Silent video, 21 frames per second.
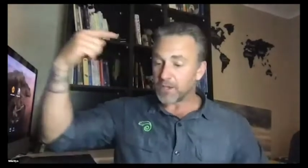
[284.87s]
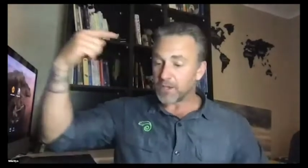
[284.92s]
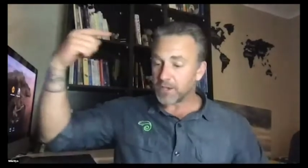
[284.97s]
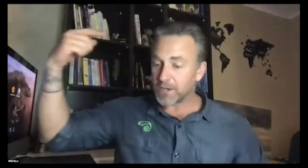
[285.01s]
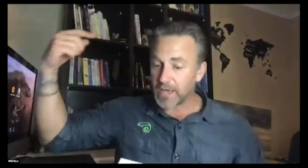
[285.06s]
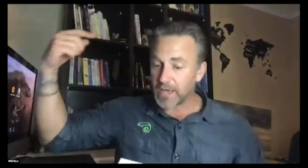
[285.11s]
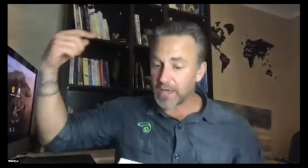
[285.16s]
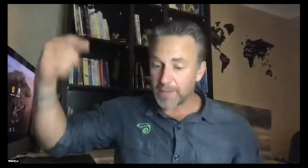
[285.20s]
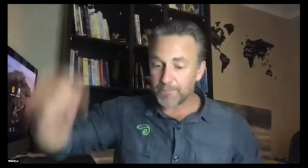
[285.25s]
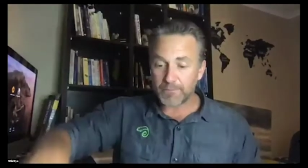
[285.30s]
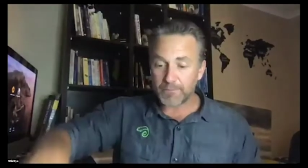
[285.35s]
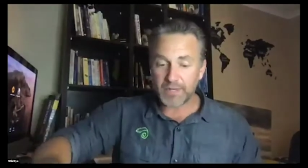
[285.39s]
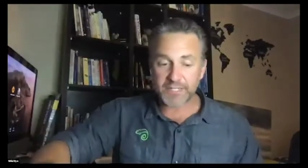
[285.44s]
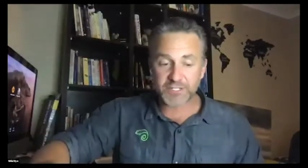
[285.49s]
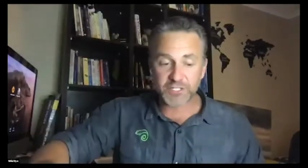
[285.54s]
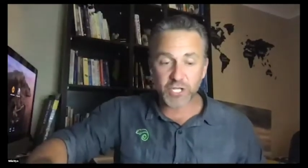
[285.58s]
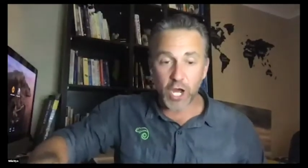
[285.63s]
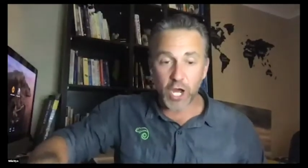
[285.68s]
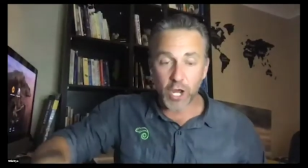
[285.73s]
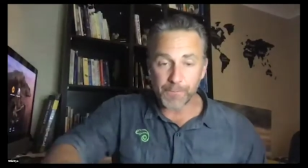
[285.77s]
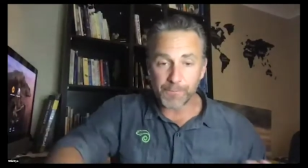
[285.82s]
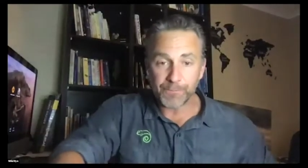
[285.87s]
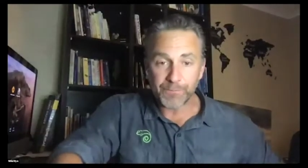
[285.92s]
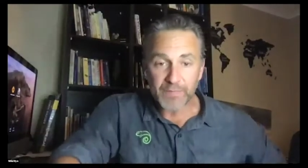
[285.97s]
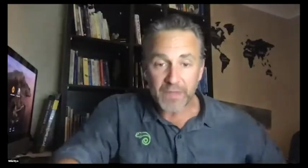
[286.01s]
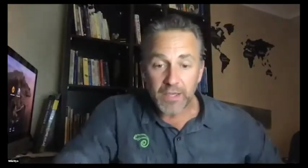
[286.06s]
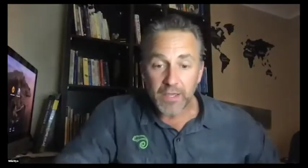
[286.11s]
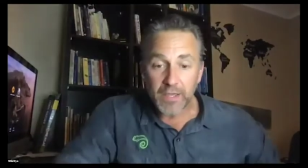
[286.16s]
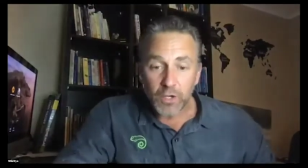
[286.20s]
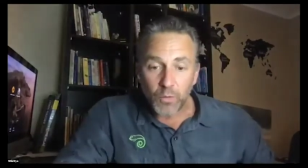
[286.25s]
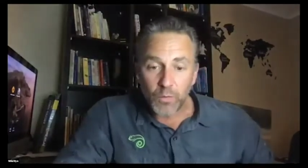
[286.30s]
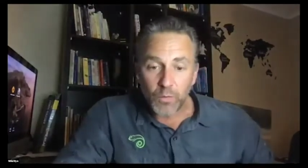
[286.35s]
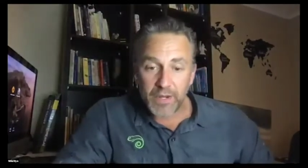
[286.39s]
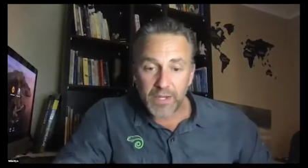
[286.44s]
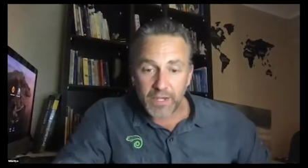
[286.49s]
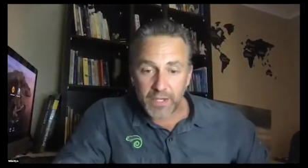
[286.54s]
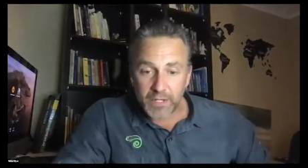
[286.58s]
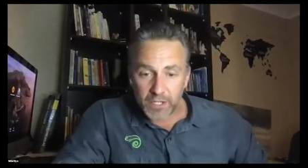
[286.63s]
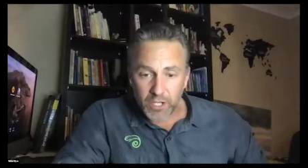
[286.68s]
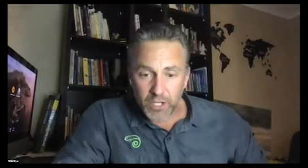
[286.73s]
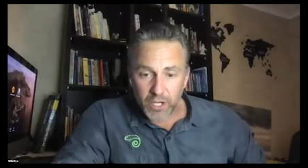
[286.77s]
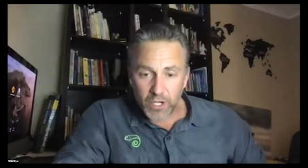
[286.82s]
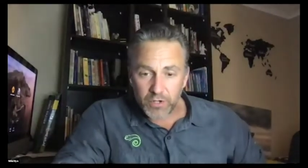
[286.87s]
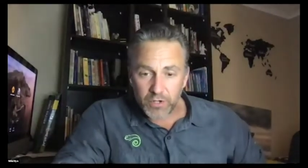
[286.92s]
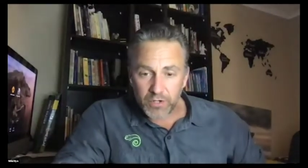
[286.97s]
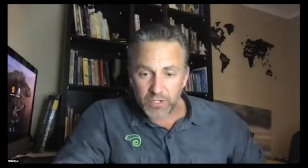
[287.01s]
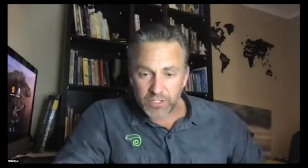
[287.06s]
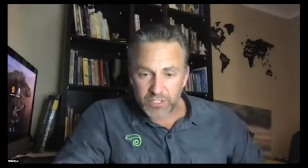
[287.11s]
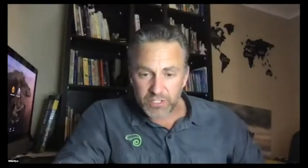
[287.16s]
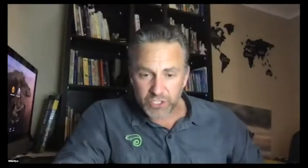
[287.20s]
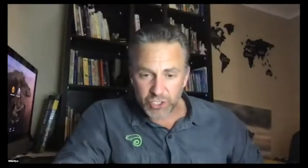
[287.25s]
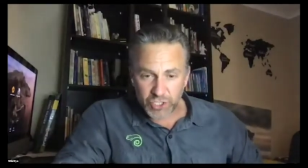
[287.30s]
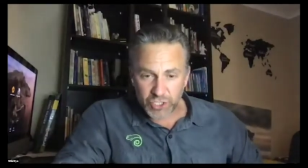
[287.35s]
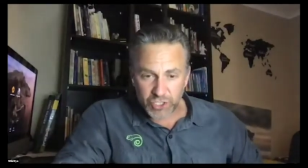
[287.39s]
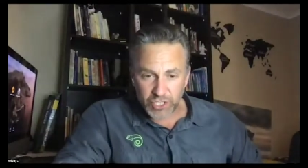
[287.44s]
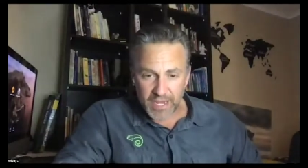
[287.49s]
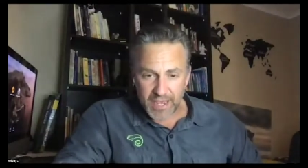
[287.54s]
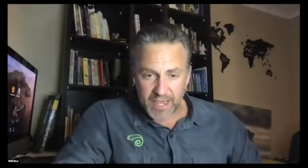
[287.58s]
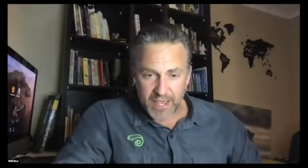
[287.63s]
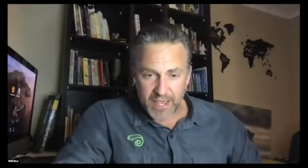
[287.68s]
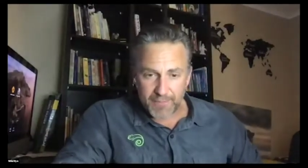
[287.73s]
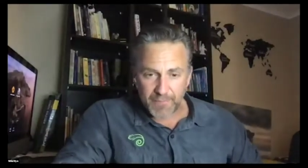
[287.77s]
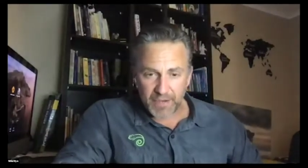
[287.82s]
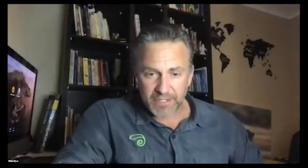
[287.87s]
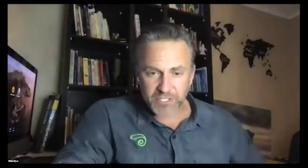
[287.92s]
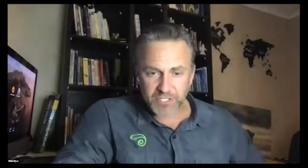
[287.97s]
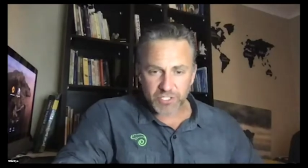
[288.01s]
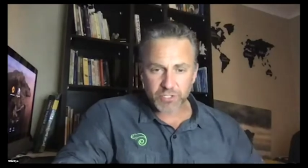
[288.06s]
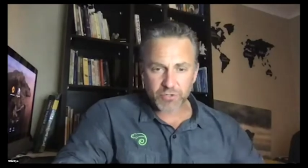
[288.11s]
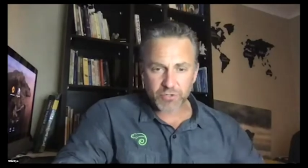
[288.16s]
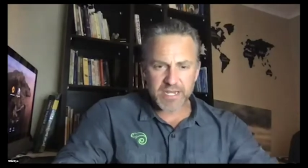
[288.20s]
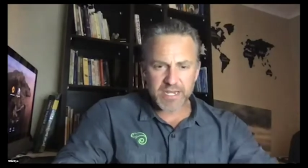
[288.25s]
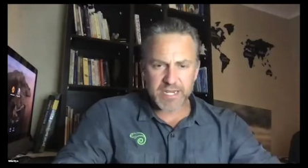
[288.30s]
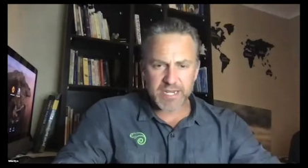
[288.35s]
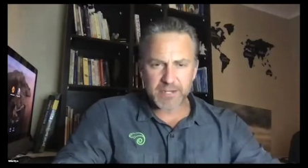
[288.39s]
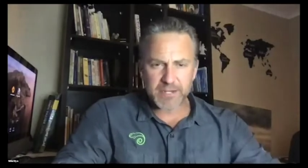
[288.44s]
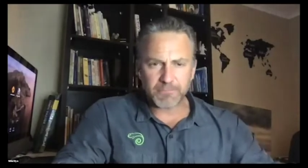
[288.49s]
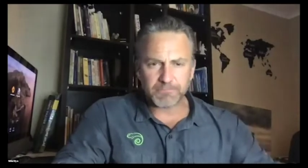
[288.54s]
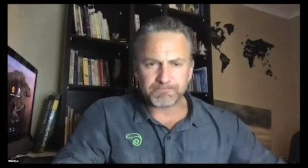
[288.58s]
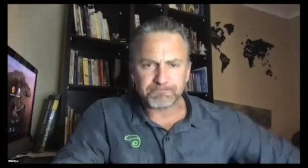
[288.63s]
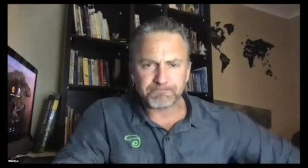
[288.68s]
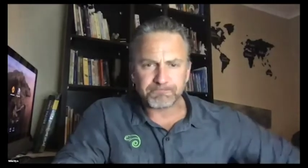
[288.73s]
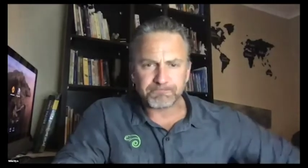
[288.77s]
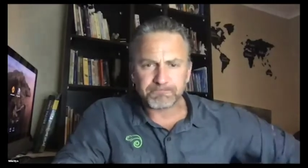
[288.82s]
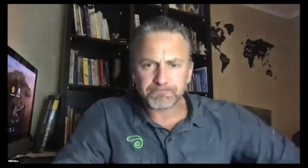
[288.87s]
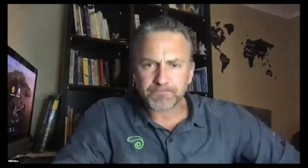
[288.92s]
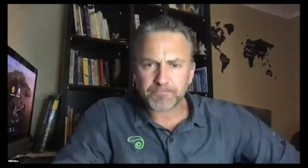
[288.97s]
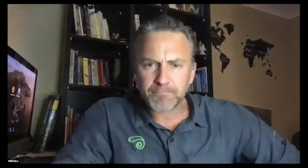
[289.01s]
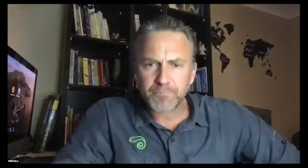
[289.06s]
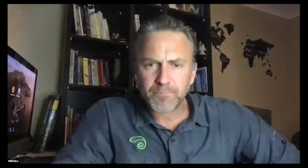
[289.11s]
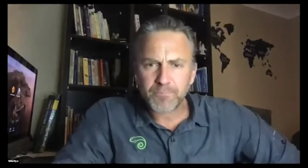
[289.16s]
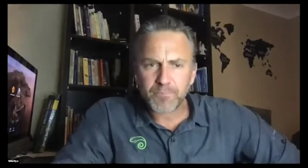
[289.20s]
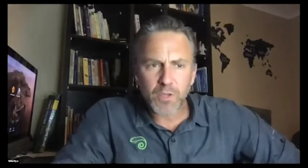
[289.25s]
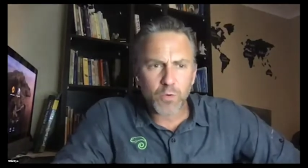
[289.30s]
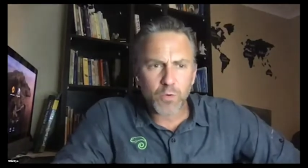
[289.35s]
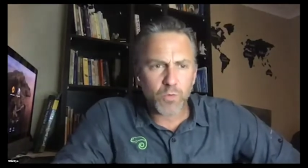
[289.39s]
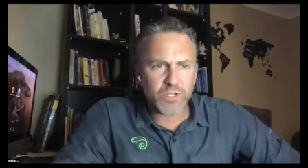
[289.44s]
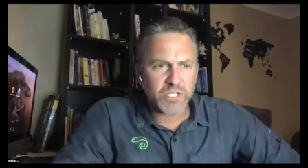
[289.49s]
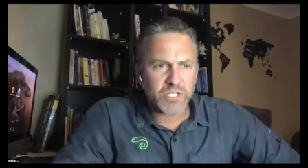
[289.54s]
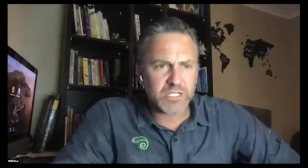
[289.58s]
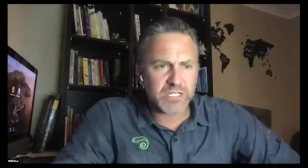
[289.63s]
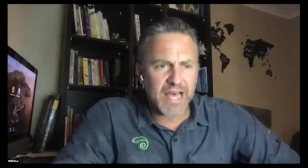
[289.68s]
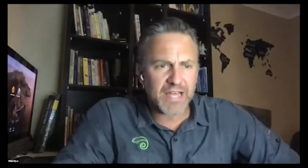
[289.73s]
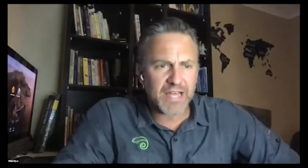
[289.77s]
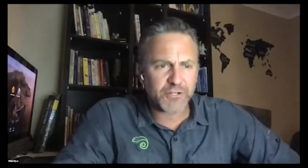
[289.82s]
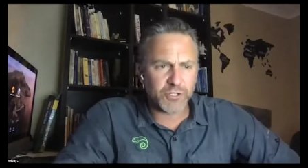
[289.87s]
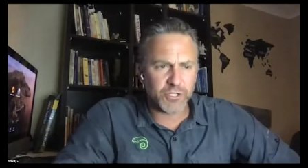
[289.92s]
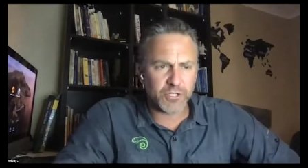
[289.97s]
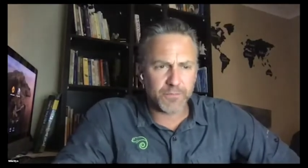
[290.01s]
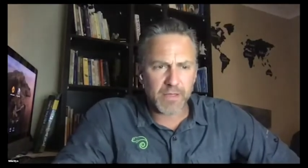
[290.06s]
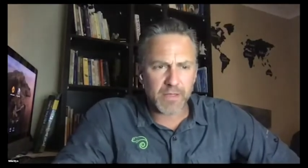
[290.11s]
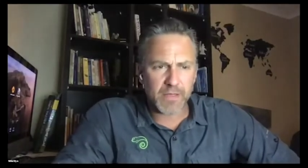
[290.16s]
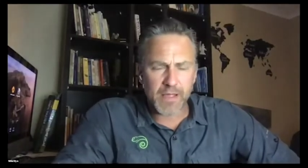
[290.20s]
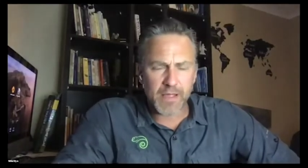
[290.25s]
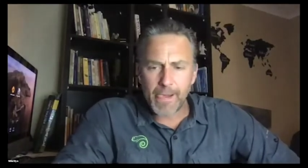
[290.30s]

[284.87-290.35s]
Okay, let's go. We're going to go share my screen, which is Lightroom,